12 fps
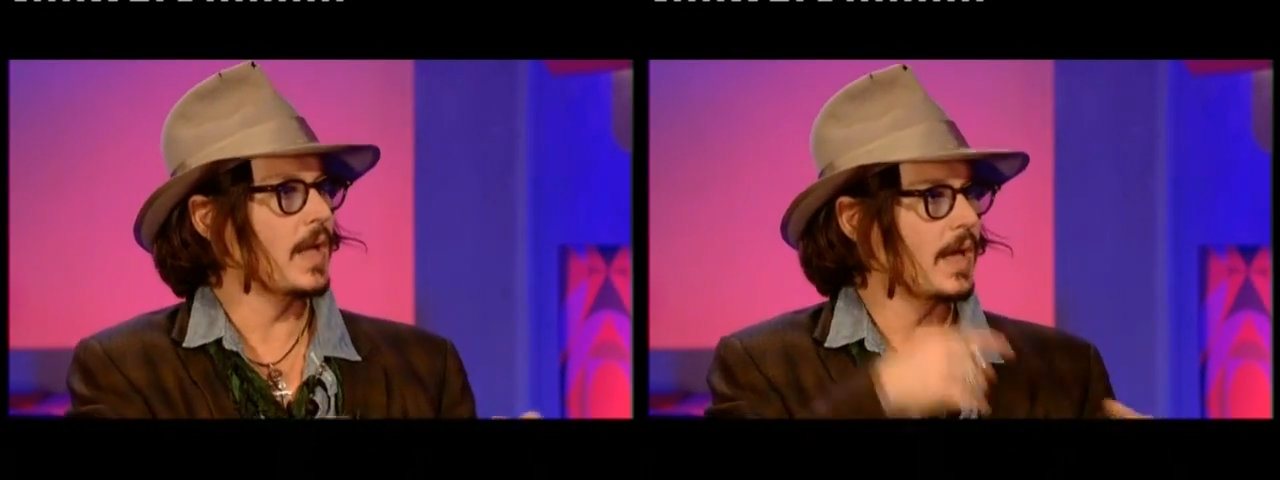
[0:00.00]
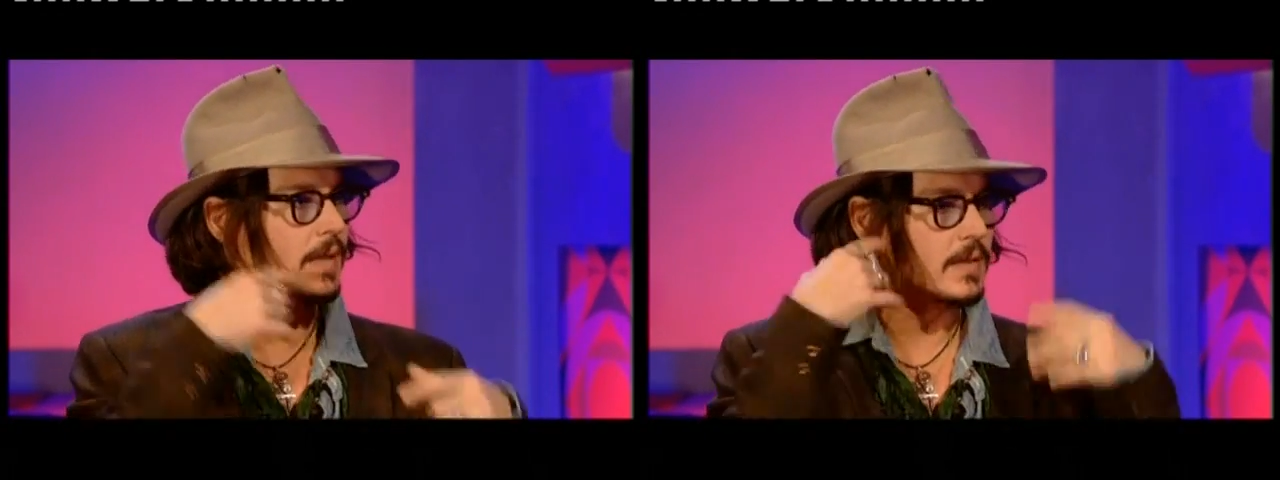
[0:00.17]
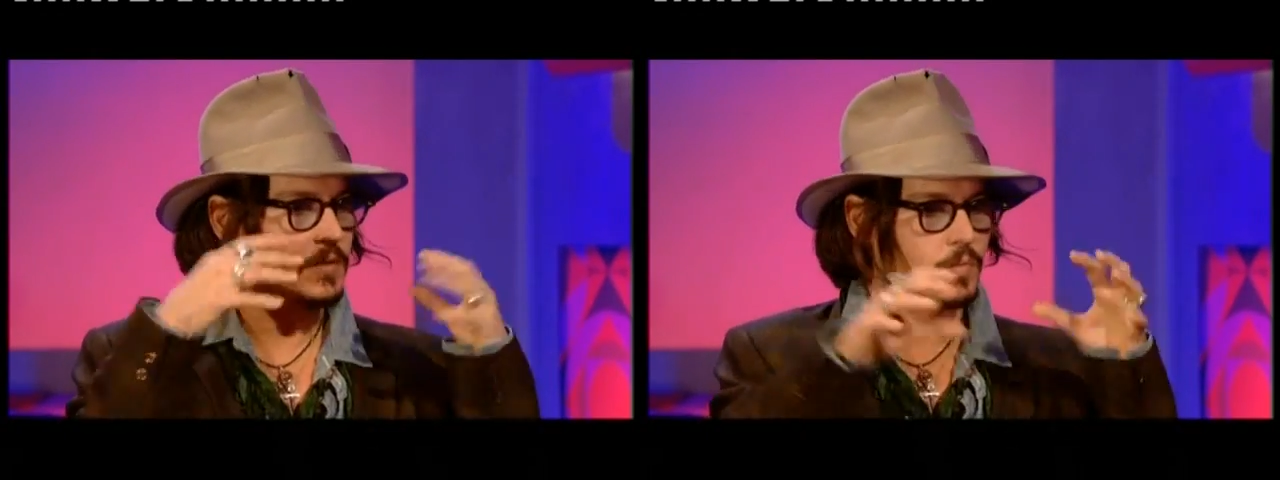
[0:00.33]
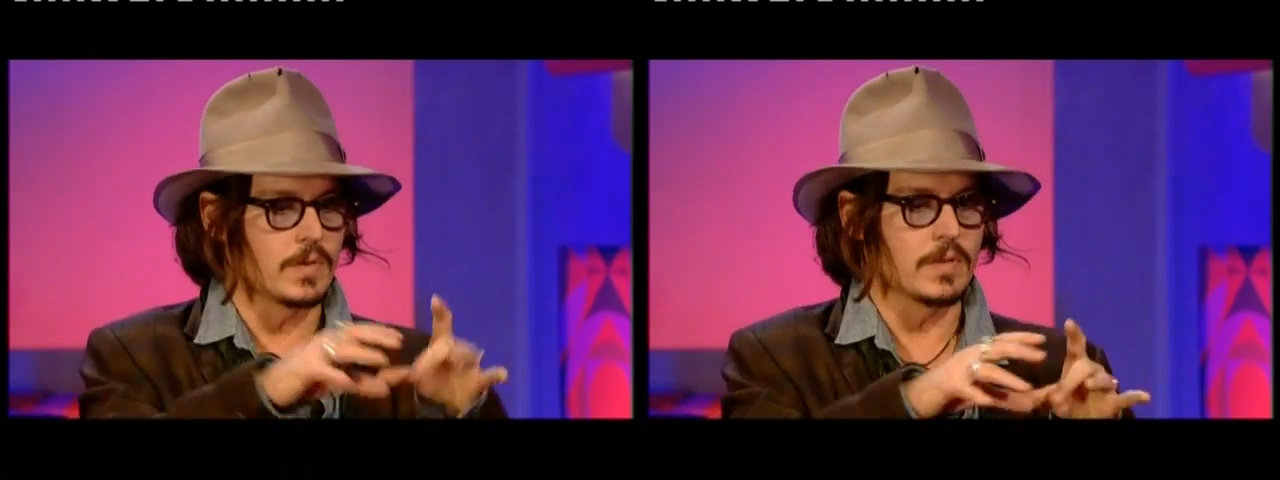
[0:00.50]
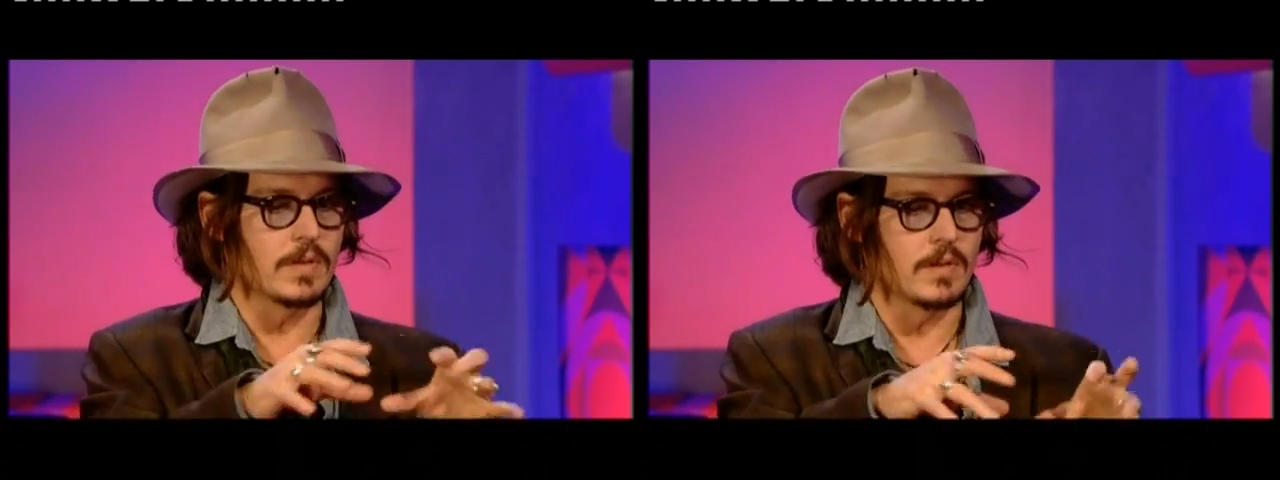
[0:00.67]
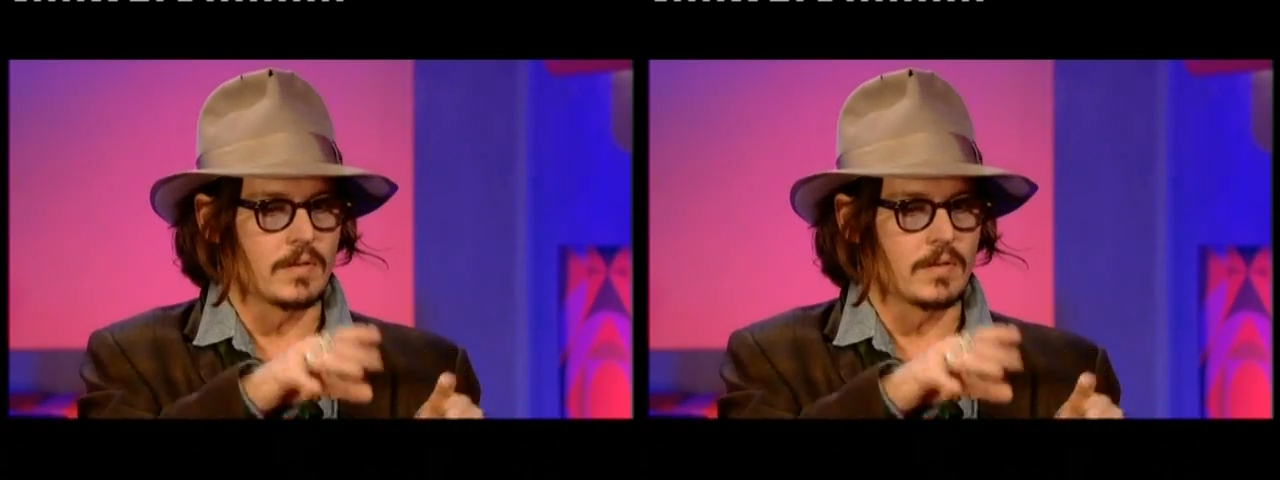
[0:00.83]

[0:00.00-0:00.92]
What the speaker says: I had this weird